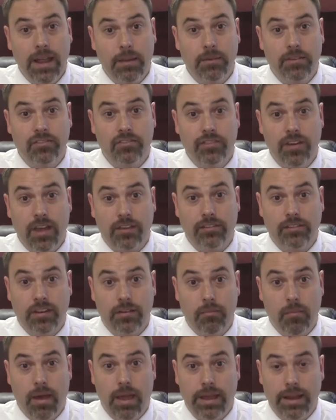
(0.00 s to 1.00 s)
name is
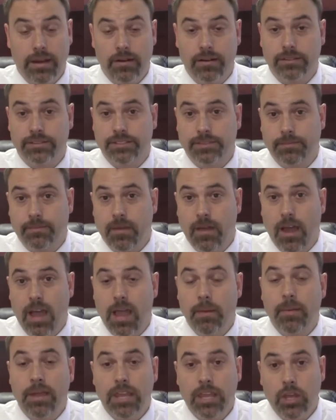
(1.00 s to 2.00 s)
Justin Myers.
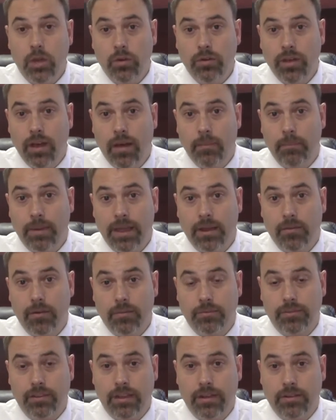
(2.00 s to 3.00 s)
I am a Utah
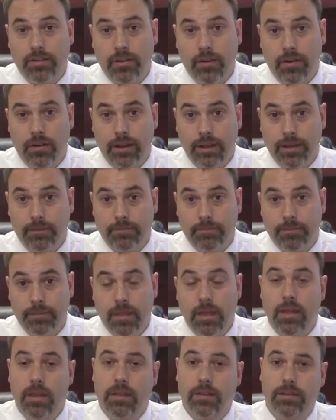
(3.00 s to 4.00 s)
bankruptcy attorney.
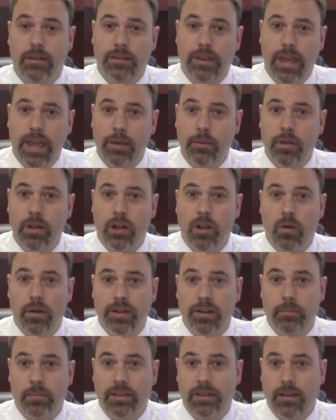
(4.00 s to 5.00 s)
Today we are
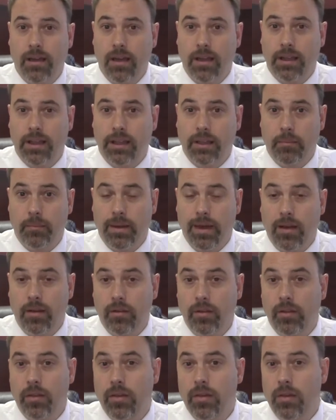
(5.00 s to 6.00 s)
going to be talking
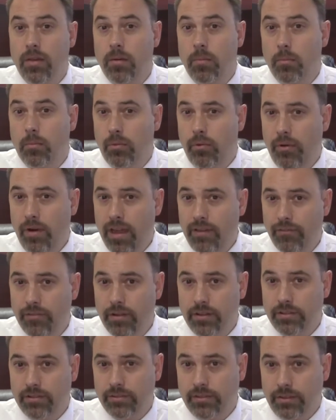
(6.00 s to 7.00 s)
about
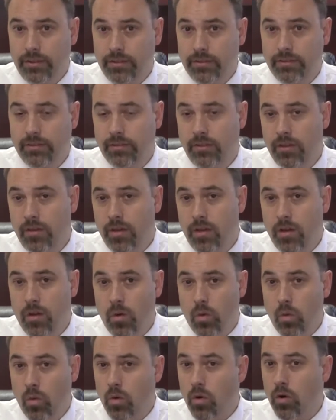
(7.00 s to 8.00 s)
preferences
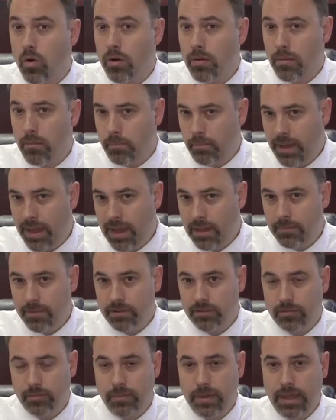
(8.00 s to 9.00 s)
or
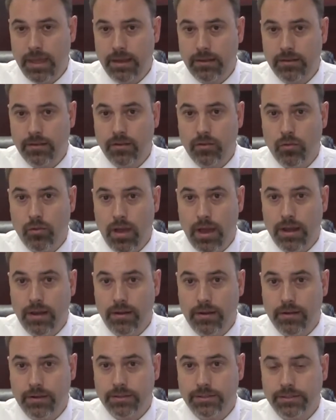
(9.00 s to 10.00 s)
payments made to
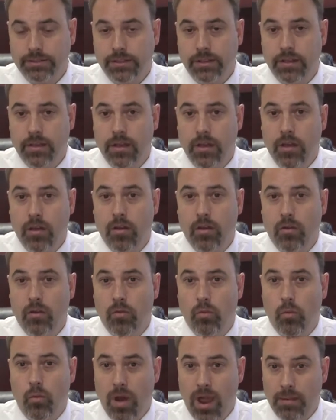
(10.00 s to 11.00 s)
creditors
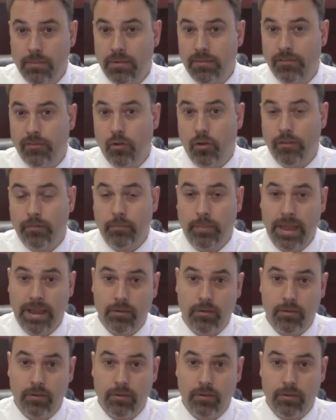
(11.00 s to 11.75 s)
right before the